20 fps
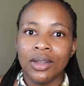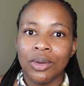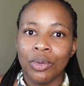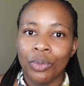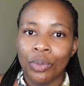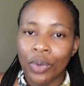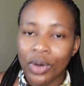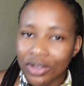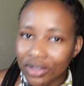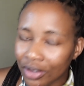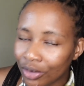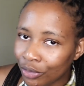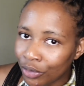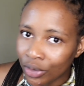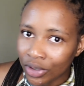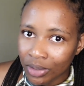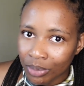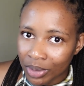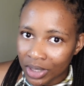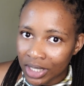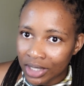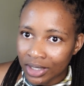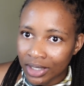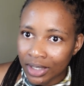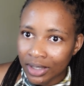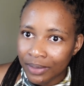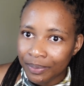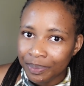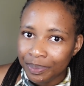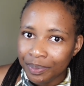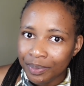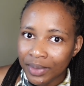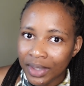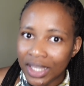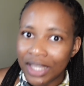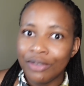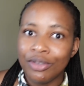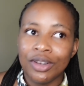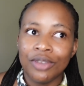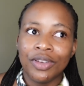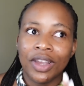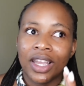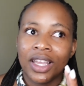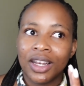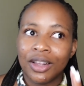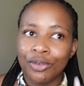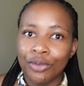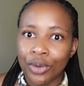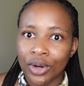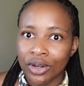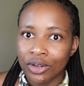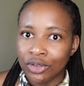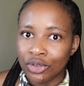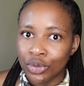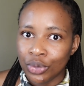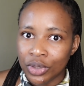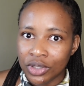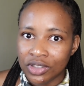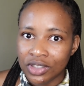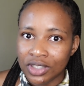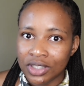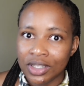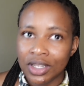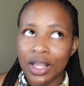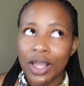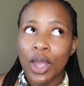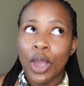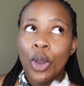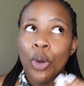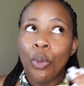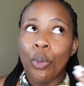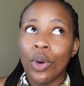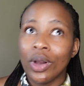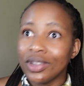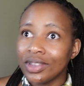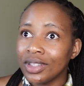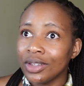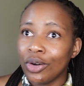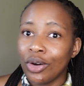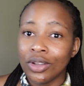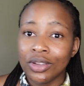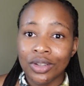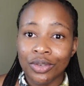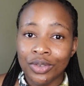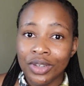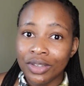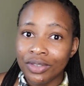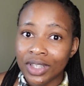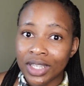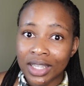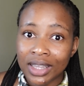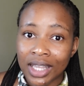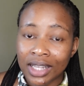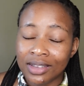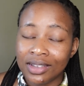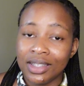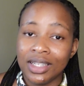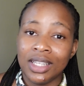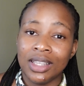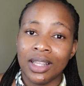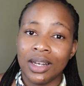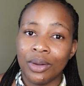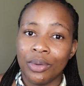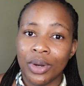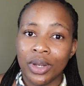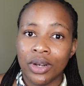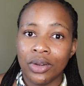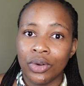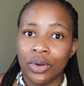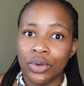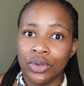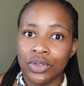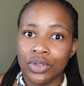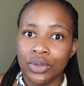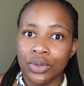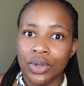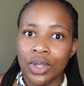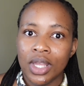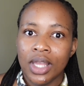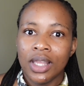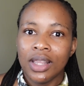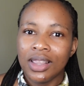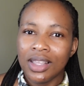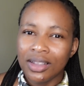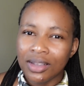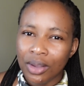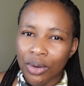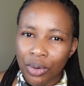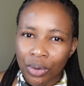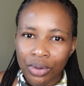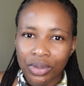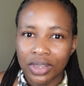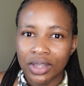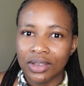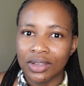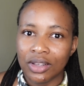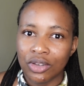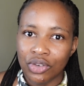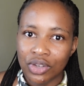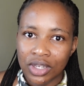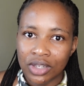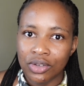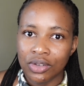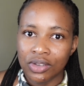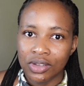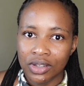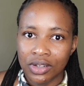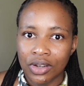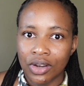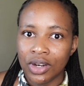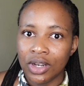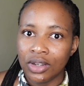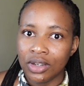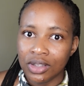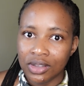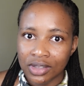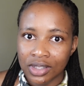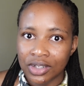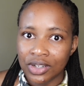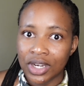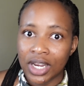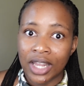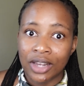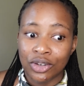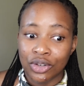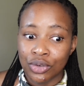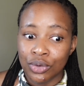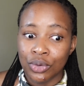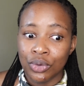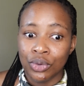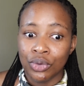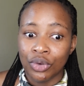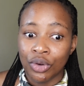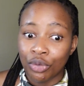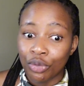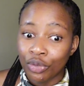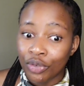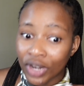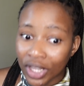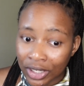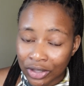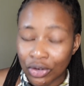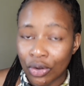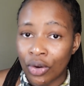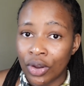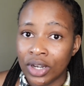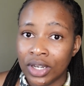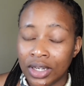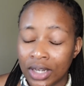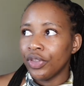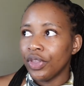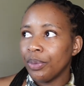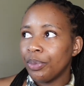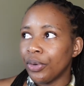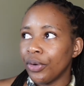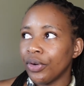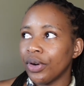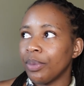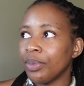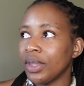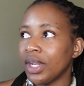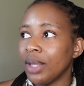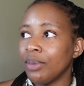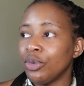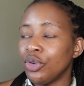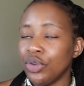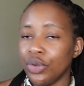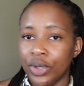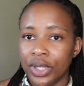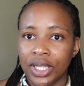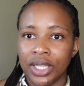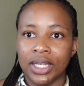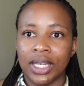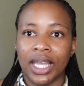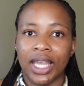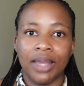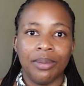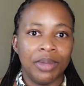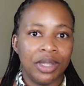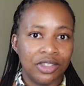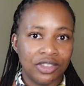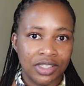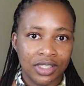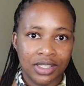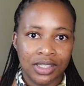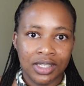what's the affordability? Even if I can afford a tuition, what's the cost of living in that city that I want to go to? These are all things that you need to sit down and consider and to reflect on. So the program that I'm doing, like I mentioned,